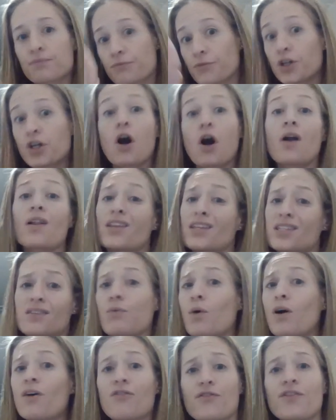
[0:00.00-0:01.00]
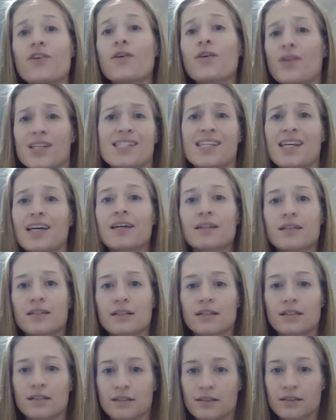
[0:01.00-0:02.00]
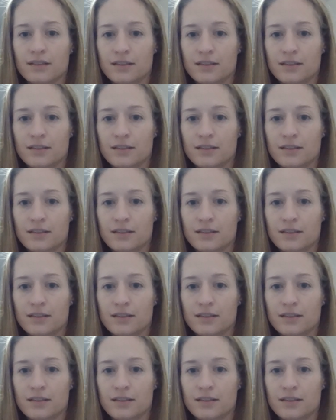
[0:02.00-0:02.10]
regardless of what field it's in.